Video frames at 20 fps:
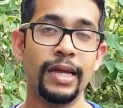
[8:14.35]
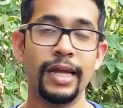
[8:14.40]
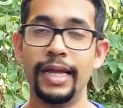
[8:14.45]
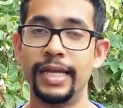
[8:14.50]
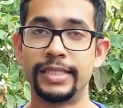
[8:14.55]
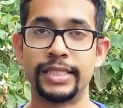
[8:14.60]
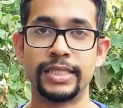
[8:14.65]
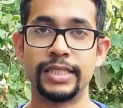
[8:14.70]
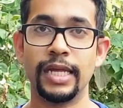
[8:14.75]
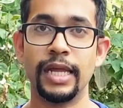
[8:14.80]

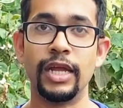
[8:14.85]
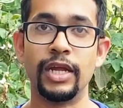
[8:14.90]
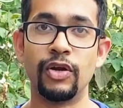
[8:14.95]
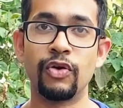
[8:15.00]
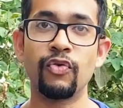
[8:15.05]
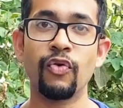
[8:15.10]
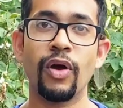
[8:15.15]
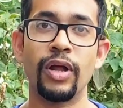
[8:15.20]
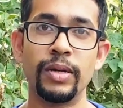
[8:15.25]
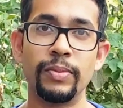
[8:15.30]
It's
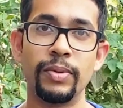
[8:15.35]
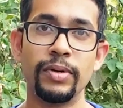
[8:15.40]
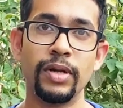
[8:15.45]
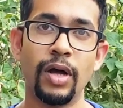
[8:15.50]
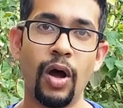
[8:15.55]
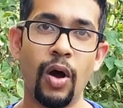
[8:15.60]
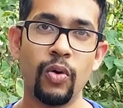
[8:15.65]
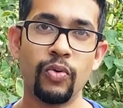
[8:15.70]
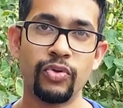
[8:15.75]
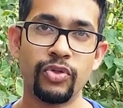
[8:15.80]
incredible
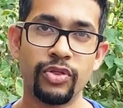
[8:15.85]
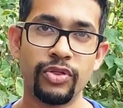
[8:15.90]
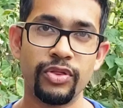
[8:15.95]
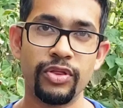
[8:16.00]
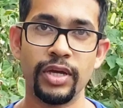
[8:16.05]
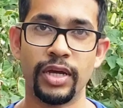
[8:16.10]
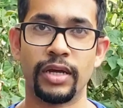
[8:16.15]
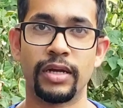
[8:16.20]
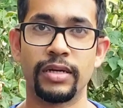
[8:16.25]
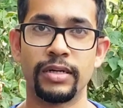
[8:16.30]
how
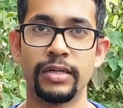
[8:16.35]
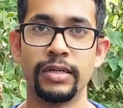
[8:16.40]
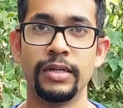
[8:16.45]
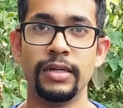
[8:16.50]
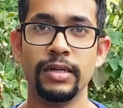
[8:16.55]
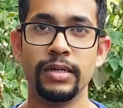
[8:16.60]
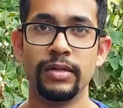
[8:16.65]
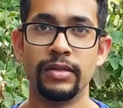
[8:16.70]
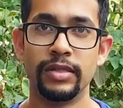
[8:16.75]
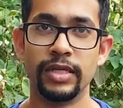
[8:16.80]
thick
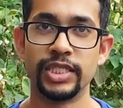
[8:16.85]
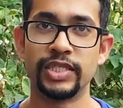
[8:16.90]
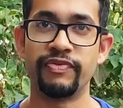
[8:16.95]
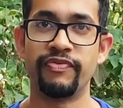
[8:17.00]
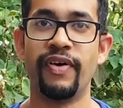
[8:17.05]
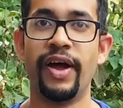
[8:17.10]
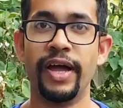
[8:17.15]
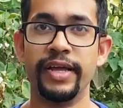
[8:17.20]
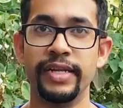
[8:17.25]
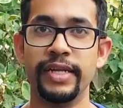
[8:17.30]
this
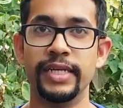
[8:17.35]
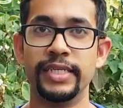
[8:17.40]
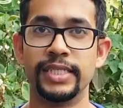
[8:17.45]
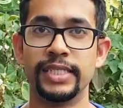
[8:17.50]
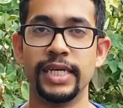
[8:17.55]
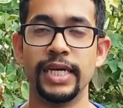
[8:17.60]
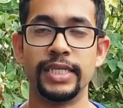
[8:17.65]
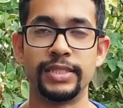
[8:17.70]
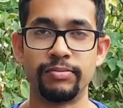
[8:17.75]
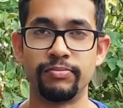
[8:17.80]
vine is.
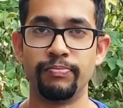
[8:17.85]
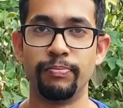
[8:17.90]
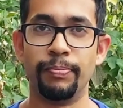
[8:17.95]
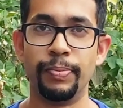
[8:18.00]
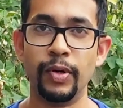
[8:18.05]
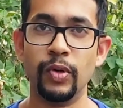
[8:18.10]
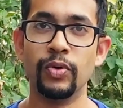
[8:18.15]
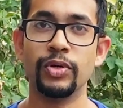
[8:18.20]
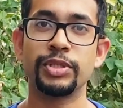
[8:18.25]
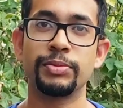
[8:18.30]
It
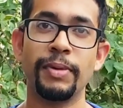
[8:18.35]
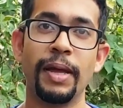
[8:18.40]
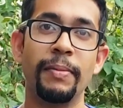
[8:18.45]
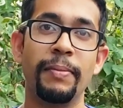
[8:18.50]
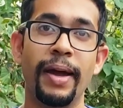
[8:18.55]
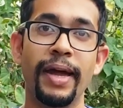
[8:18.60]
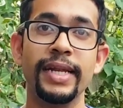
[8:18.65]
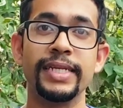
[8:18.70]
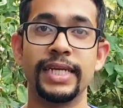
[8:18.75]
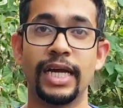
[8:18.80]
blows my
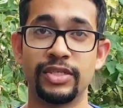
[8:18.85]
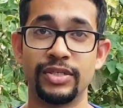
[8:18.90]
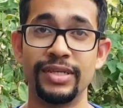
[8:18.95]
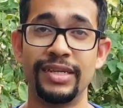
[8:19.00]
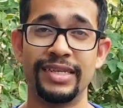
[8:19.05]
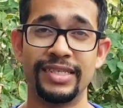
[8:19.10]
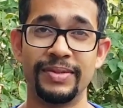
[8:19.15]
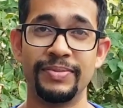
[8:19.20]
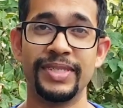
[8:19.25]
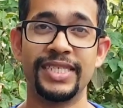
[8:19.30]
mind. It's actually a
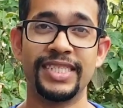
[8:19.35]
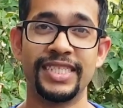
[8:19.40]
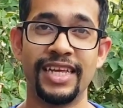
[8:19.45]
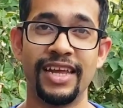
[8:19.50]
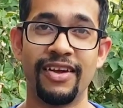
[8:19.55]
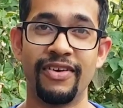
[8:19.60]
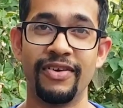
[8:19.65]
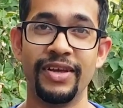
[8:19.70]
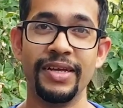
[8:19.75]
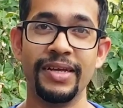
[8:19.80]
little bit
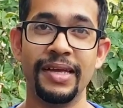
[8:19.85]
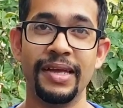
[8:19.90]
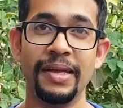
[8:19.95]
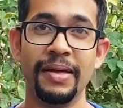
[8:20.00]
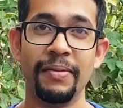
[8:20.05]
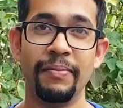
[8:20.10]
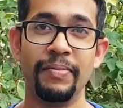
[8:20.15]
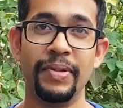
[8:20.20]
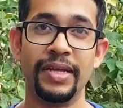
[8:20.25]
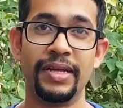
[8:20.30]
scary,
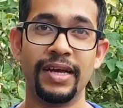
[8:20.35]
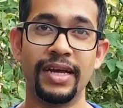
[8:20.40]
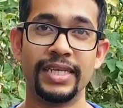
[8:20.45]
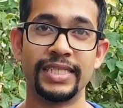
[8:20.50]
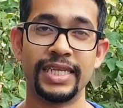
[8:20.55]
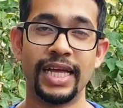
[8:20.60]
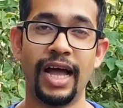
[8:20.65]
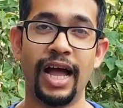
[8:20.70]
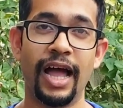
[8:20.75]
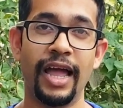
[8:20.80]

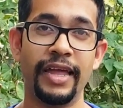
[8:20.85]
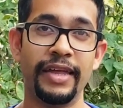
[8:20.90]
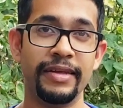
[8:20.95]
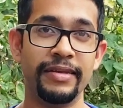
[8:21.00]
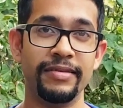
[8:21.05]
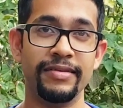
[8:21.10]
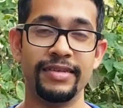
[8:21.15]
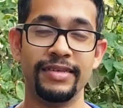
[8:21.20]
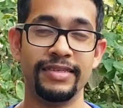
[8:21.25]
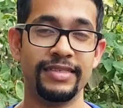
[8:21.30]
because
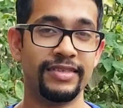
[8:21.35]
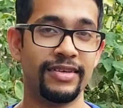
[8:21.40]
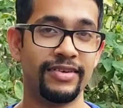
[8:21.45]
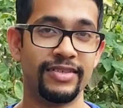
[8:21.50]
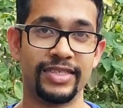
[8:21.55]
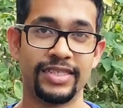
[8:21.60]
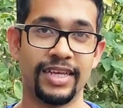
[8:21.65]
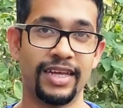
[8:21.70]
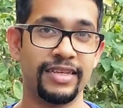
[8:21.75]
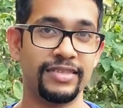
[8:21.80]

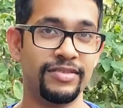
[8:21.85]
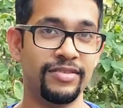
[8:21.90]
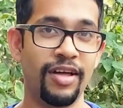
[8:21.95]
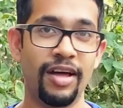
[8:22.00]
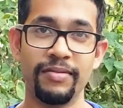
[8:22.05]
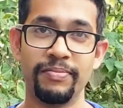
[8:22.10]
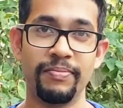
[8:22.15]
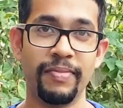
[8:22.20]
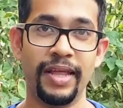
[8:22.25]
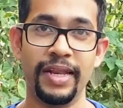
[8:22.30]
there's
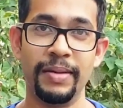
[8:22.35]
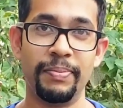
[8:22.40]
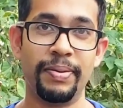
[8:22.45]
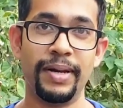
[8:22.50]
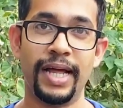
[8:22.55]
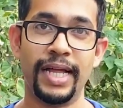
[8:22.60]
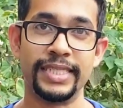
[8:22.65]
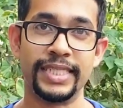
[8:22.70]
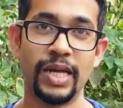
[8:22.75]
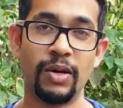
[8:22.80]
not many
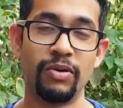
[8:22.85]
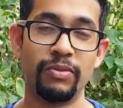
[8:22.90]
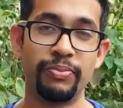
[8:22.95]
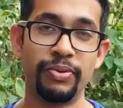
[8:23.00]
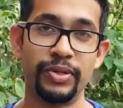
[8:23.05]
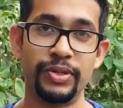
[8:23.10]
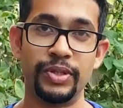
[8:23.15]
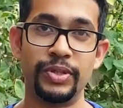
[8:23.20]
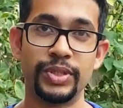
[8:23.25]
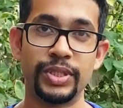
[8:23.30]
plants that will
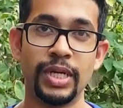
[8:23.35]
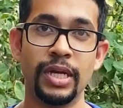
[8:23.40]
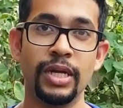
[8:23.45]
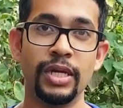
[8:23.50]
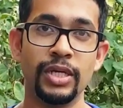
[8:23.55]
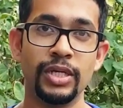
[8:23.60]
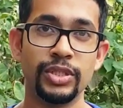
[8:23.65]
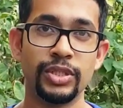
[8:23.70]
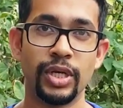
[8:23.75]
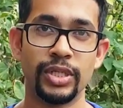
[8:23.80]
produce
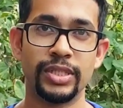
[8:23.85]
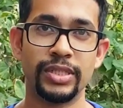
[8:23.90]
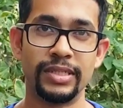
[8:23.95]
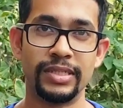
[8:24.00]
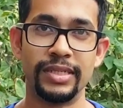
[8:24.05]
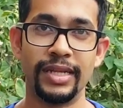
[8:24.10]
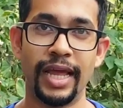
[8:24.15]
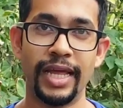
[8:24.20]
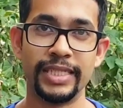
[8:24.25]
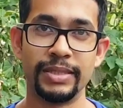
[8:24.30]
such a
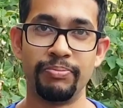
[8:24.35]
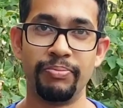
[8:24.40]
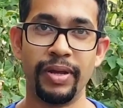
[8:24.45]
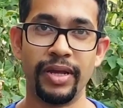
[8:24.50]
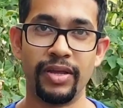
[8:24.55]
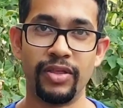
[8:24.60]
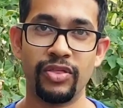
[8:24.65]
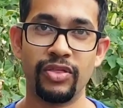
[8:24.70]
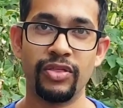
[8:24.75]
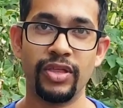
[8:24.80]
nice,
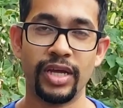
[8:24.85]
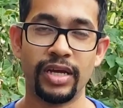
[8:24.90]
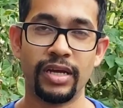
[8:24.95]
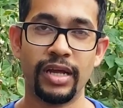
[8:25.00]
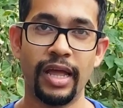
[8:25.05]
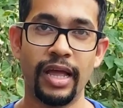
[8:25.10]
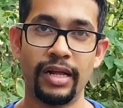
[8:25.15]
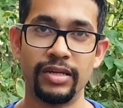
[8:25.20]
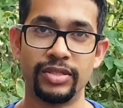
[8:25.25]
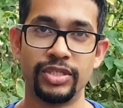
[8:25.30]
big, thick,
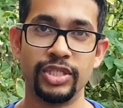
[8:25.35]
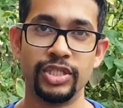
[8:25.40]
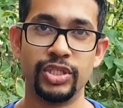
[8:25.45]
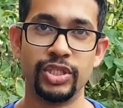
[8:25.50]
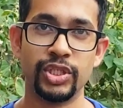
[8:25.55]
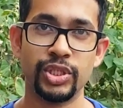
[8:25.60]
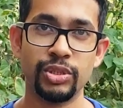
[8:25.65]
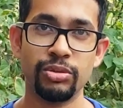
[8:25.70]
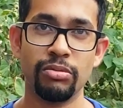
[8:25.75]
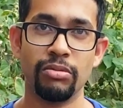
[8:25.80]
healthy
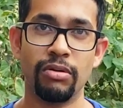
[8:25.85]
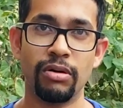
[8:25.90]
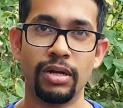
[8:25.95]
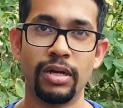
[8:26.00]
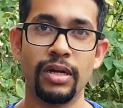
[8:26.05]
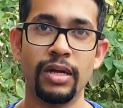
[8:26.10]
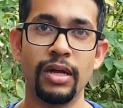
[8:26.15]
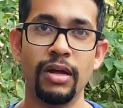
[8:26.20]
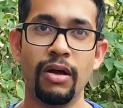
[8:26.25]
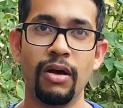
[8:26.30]
stalk
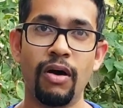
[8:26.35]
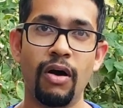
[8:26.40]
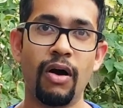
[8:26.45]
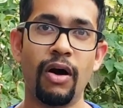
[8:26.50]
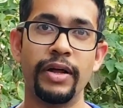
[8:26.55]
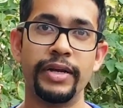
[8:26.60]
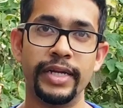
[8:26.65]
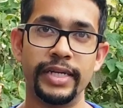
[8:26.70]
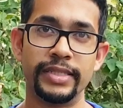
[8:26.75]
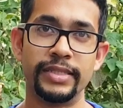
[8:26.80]

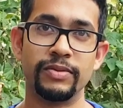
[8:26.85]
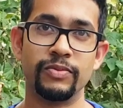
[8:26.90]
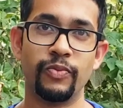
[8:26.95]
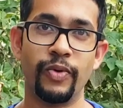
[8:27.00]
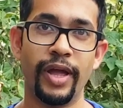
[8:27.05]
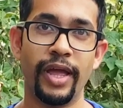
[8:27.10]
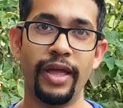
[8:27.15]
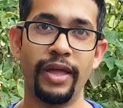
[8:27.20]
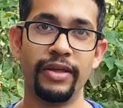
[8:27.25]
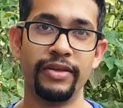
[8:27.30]
on it,
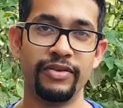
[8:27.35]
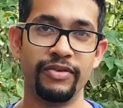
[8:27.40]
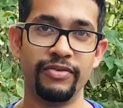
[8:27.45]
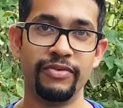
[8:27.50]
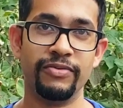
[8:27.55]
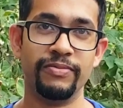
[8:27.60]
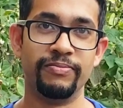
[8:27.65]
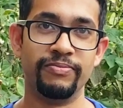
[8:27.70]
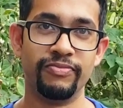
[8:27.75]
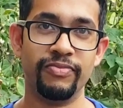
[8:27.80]
where
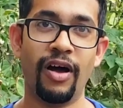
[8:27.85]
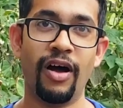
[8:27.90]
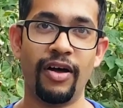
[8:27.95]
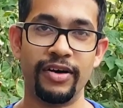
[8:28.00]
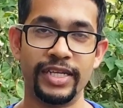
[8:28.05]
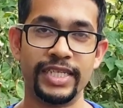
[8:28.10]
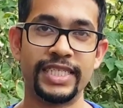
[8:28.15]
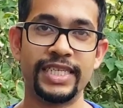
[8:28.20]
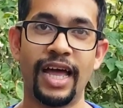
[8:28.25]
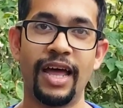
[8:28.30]
you
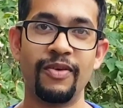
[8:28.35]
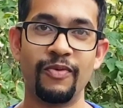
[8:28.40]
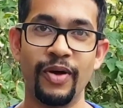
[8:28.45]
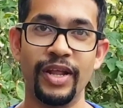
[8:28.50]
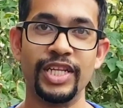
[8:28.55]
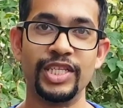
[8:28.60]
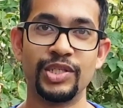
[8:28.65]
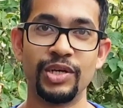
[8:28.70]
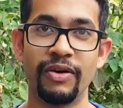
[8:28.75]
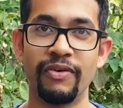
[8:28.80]
understand where
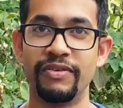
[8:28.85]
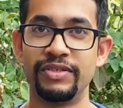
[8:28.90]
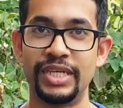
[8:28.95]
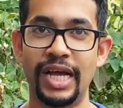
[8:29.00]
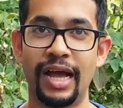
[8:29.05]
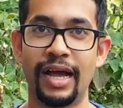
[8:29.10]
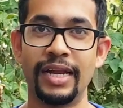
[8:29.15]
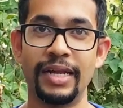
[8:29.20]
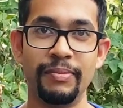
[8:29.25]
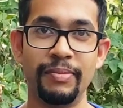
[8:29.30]
the story of
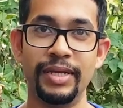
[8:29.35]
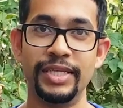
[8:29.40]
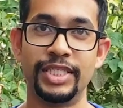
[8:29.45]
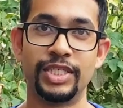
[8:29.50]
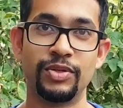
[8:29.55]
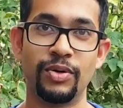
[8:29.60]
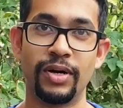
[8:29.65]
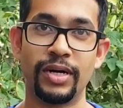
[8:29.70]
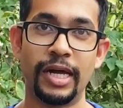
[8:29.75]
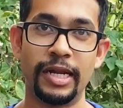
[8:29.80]
Jack and the
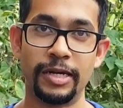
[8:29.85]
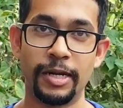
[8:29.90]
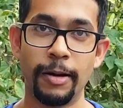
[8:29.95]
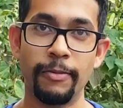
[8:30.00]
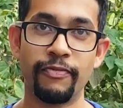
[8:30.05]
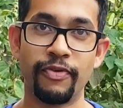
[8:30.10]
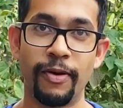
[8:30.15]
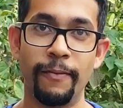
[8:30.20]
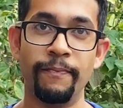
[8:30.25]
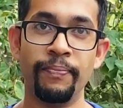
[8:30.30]
Beanstalk can
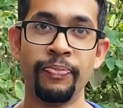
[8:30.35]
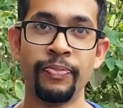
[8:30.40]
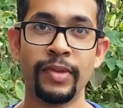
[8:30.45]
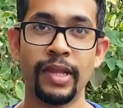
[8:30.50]
come from.